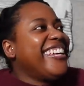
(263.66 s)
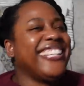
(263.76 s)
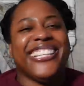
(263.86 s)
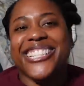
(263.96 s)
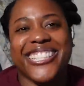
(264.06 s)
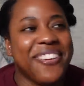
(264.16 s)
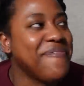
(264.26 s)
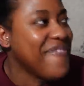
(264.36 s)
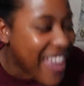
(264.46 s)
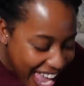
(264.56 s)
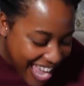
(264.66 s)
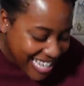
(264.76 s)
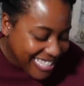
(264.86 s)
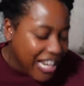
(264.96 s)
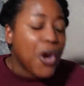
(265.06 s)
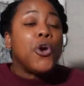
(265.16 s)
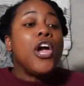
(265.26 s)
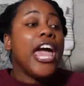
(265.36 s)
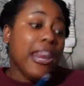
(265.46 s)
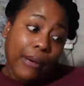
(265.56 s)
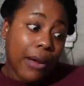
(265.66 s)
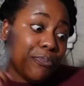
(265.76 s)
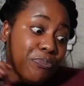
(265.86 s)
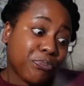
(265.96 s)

this is a mess. Anyway,